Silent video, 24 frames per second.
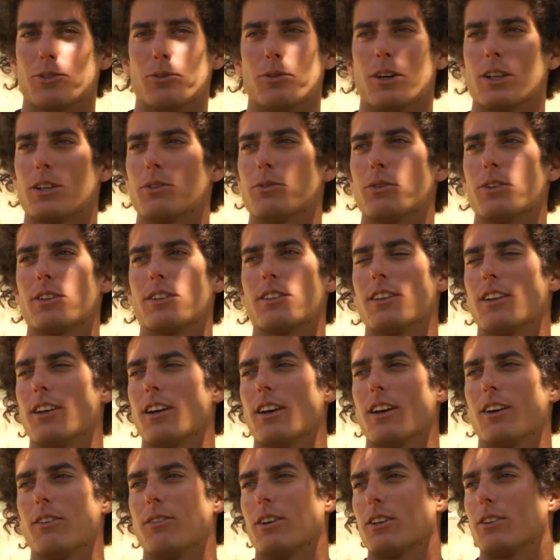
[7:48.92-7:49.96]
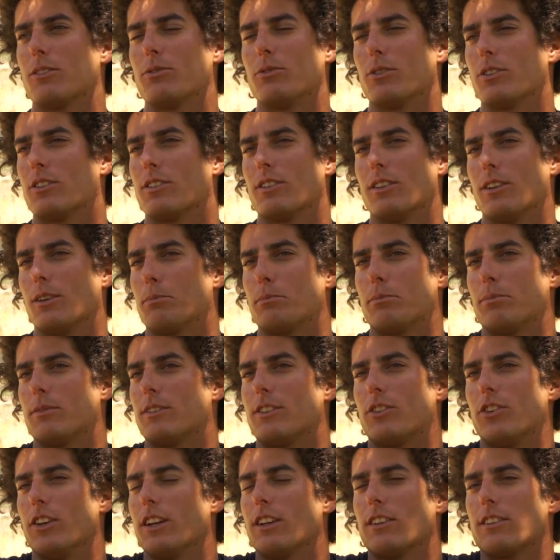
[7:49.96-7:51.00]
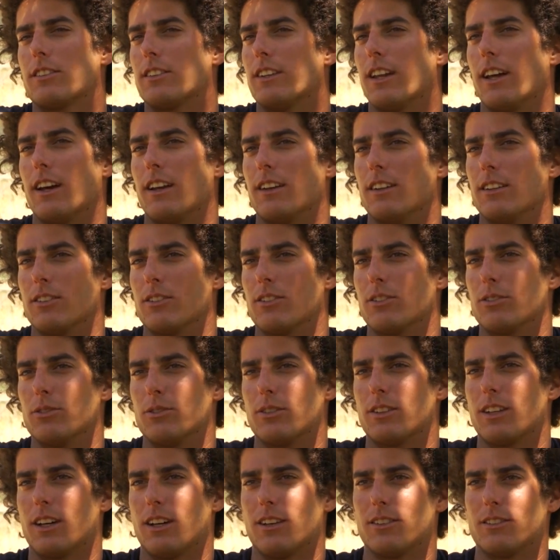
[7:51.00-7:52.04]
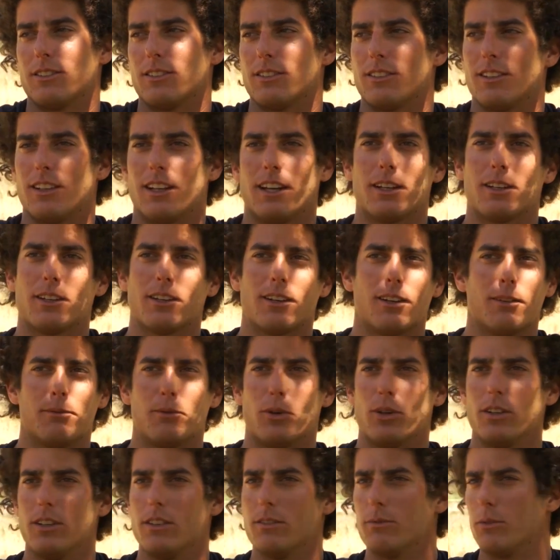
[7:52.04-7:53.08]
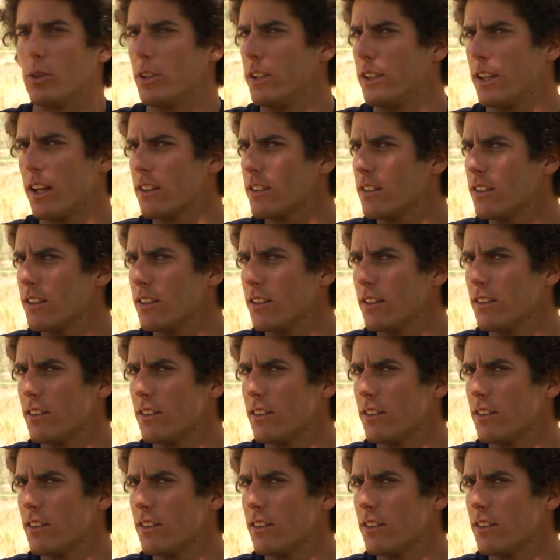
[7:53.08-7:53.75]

what was the tricks there in 2000? Like Molinetti?